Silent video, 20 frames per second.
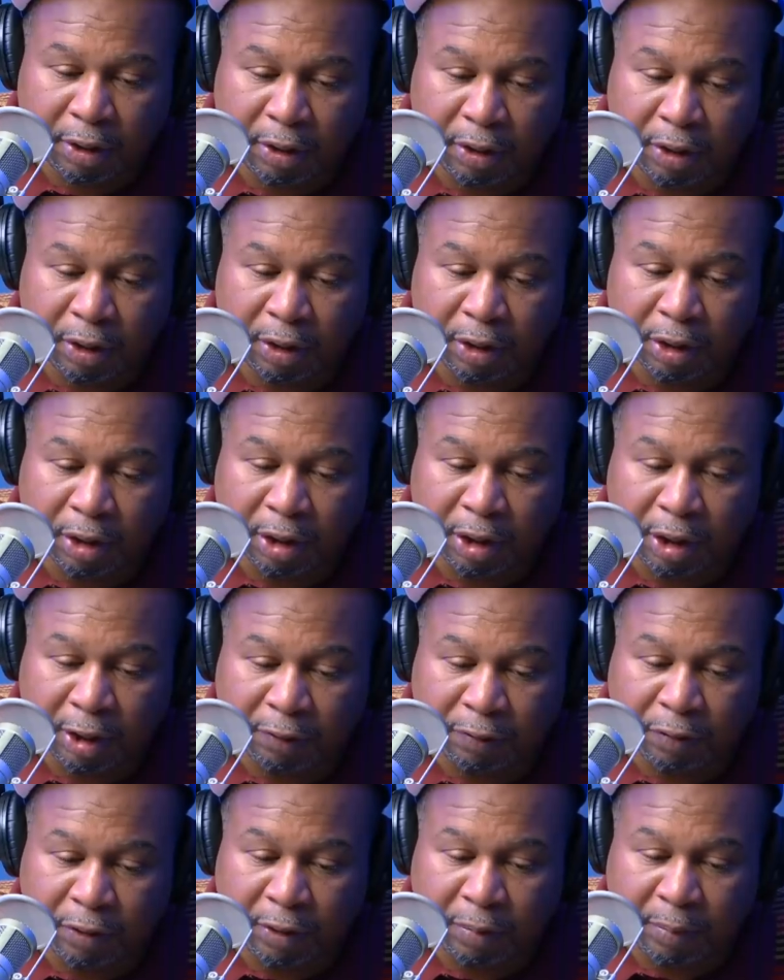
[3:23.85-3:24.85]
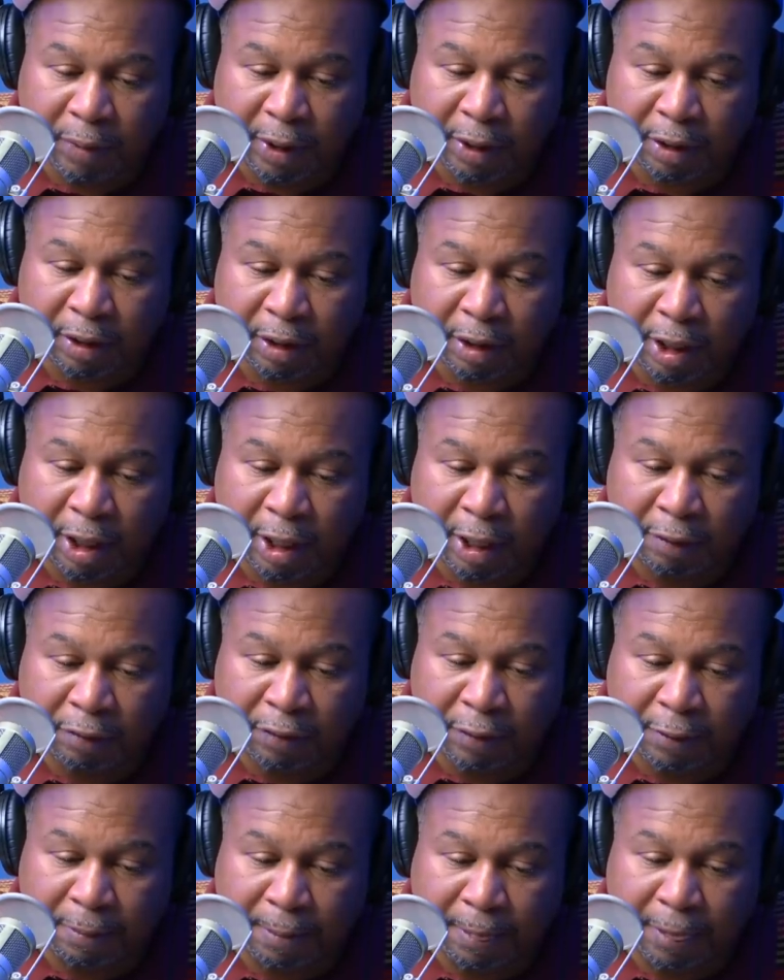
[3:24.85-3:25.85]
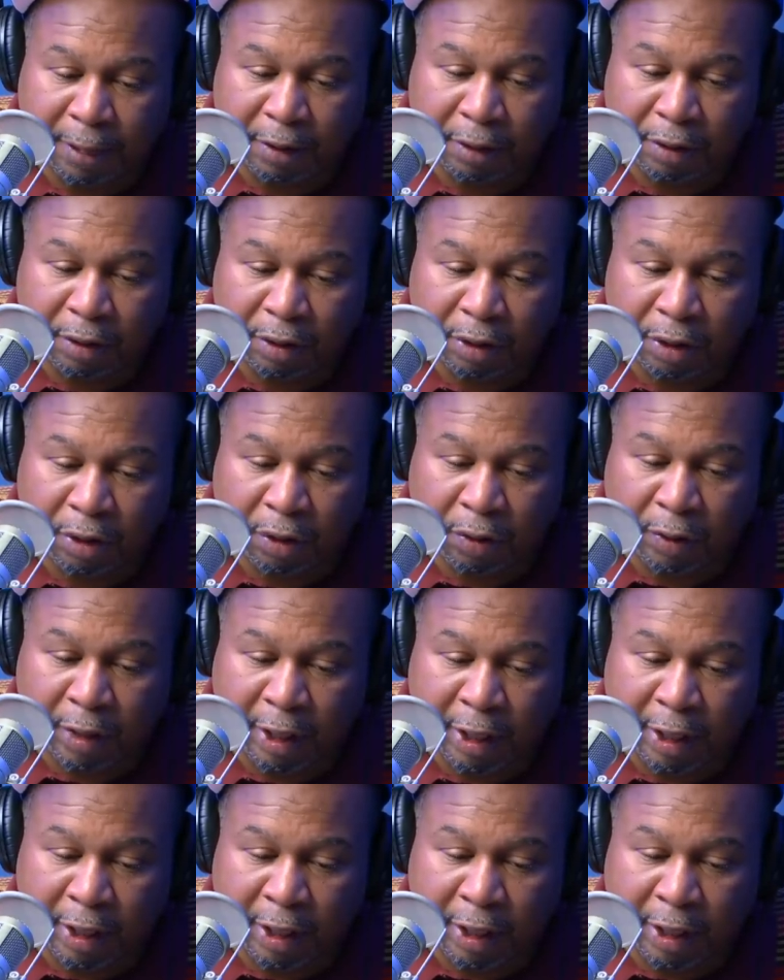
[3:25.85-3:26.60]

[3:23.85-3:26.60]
the delivery method of it, you know.